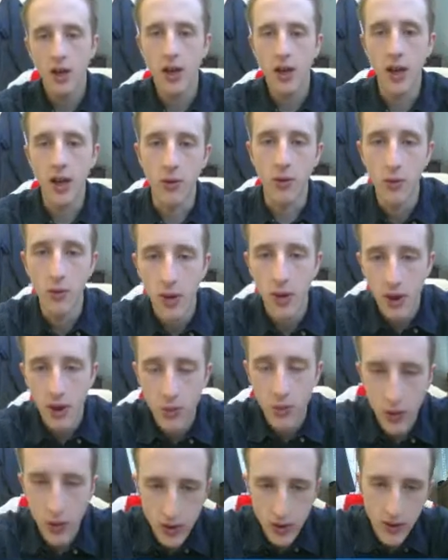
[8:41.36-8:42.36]
Now,
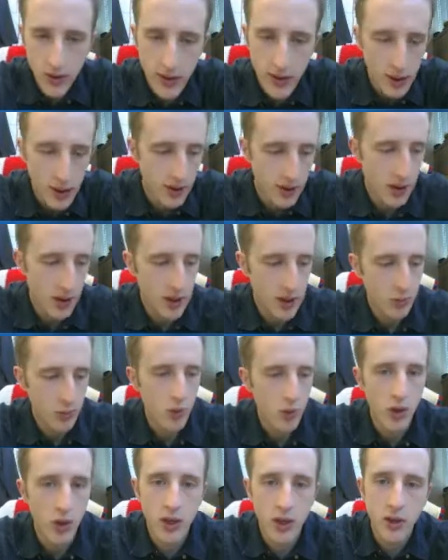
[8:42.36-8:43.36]
once you've got to this
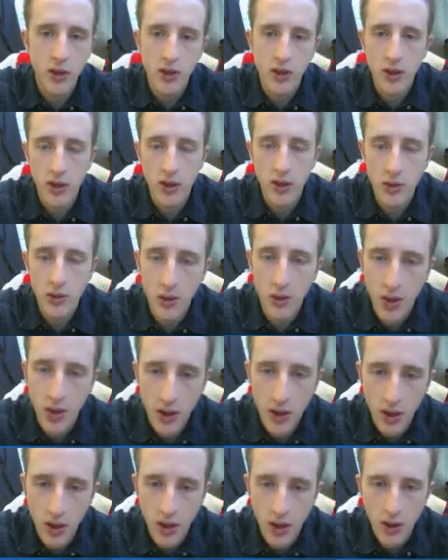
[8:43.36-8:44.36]
point, you're
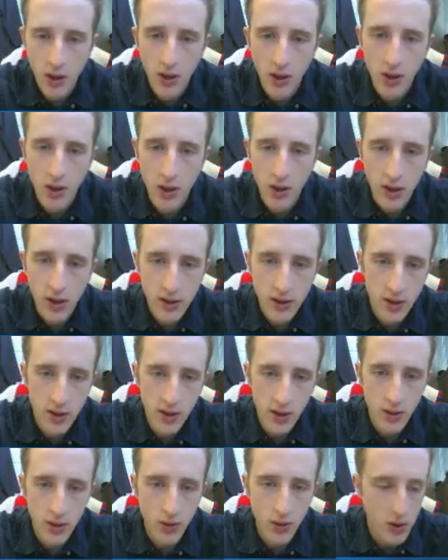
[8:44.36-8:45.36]
going to
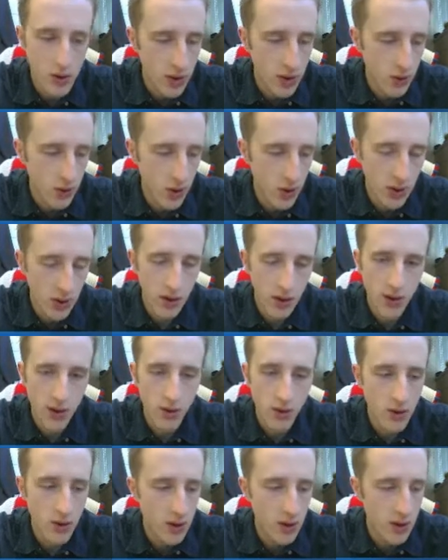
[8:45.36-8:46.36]
select the
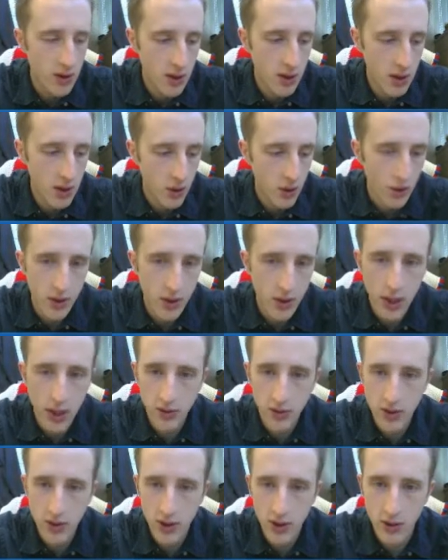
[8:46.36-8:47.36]
rectangle, hold
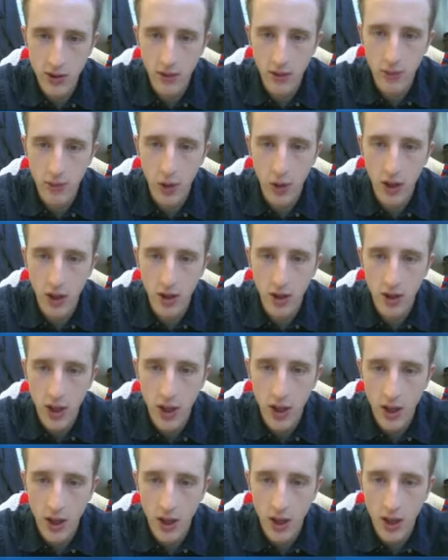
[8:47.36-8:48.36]
down the Shift button,
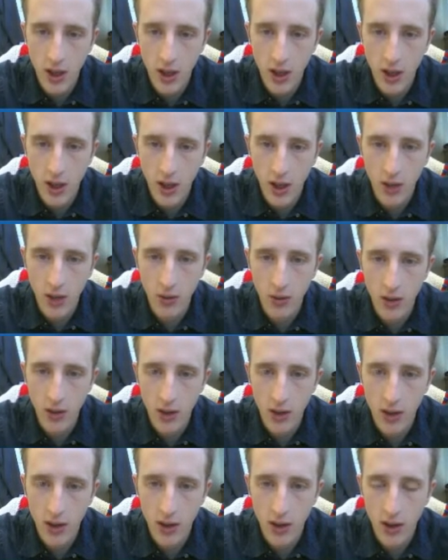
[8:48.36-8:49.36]
and then you're going
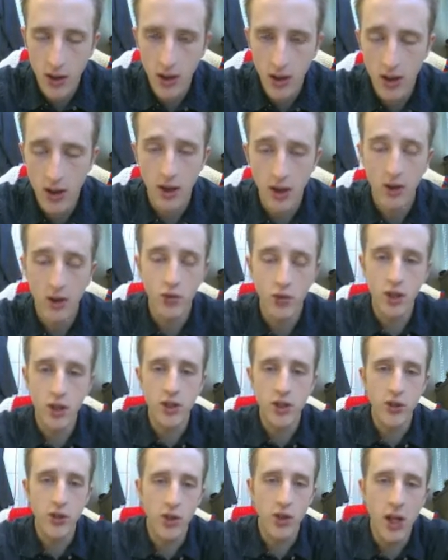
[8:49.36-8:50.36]
to click the
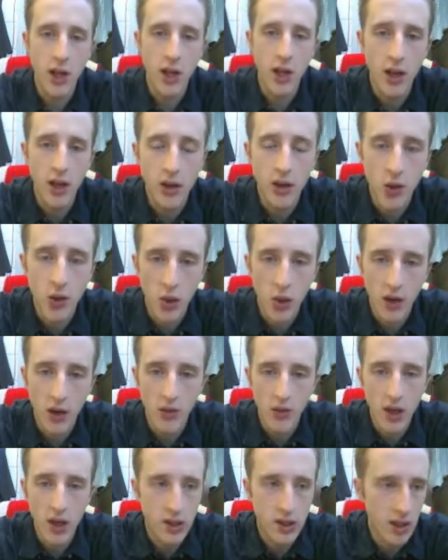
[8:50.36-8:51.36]
rest of the A to where
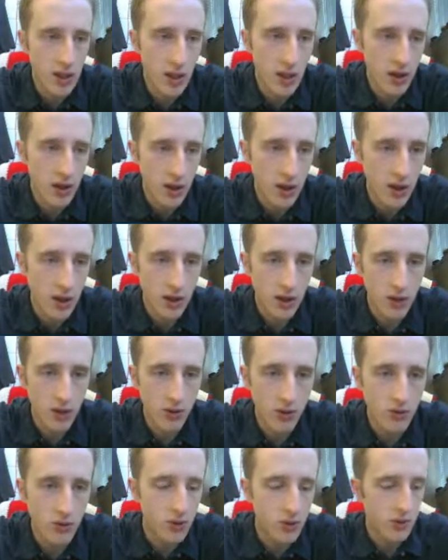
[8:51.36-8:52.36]
everything is highlighted.
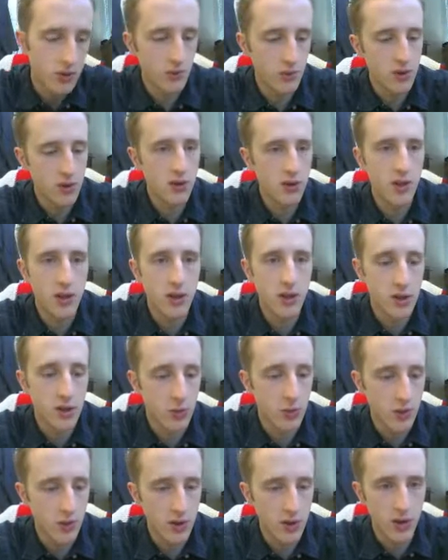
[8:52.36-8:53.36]
Oh shoot, I just
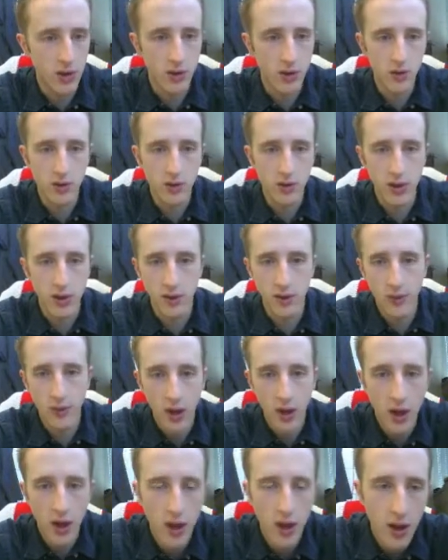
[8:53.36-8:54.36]
moved it. Control
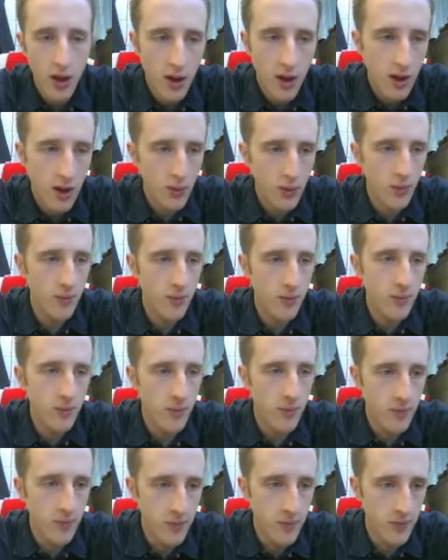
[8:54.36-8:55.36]

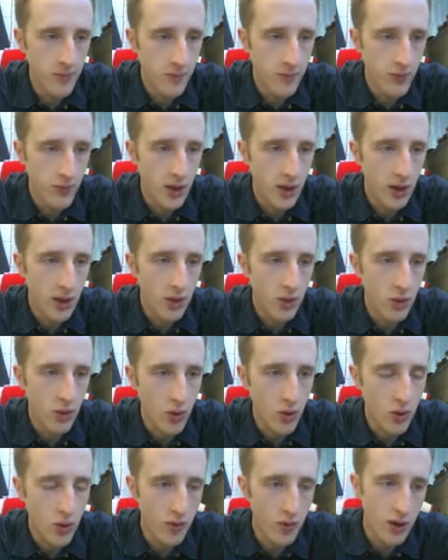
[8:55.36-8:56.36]
Z. Now you will
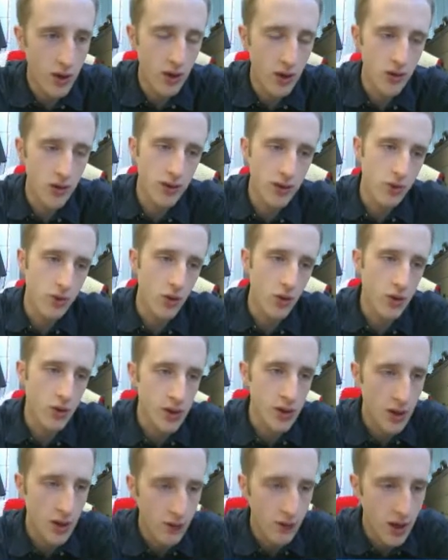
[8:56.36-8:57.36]
go over here to what
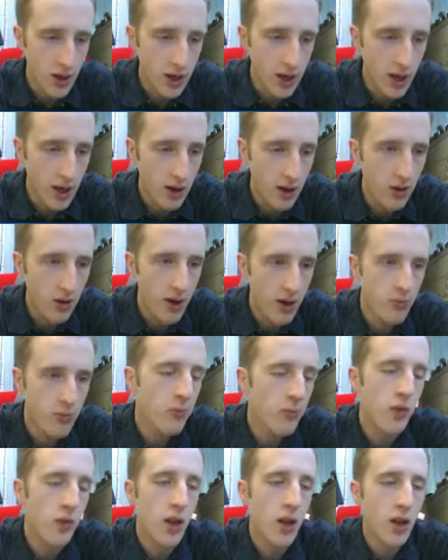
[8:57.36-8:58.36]
looks like a Venn
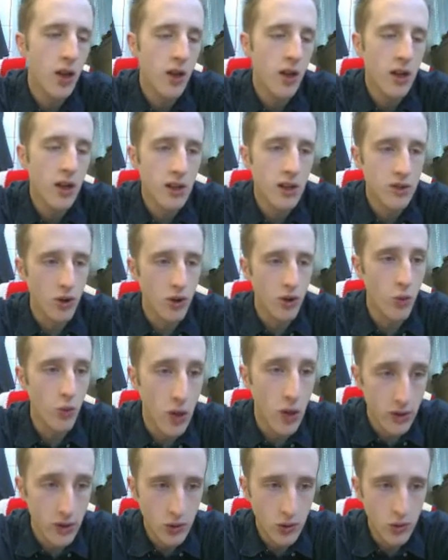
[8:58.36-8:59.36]
diagram. It's called
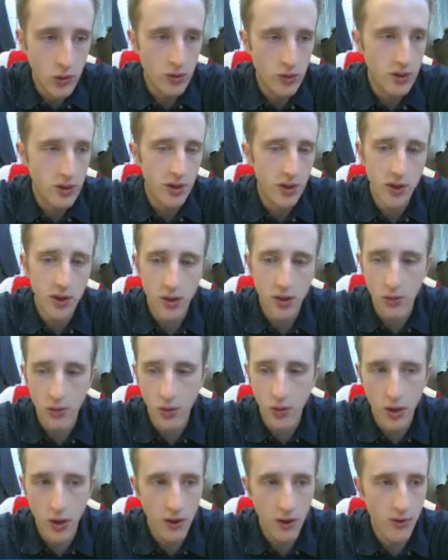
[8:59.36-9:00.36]
Weld Tools. You
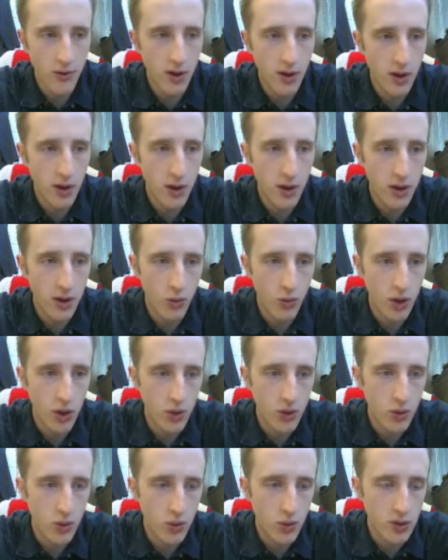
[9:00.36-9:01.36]
will left click on the
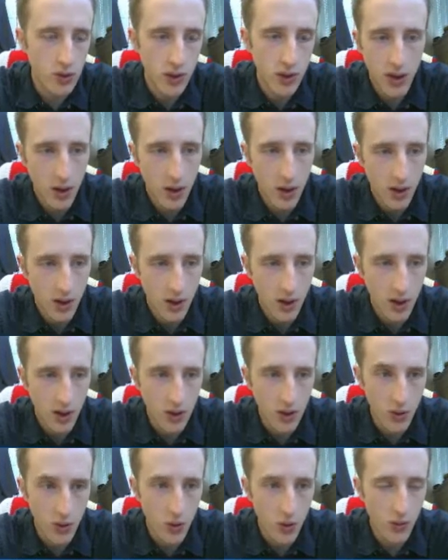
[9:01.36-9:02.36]
Weld Tools,
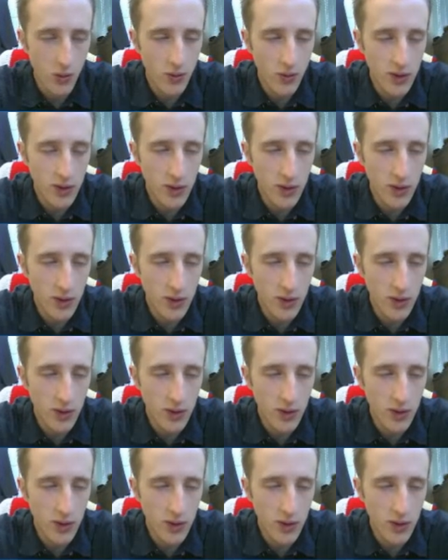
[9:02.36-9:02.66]
and you go over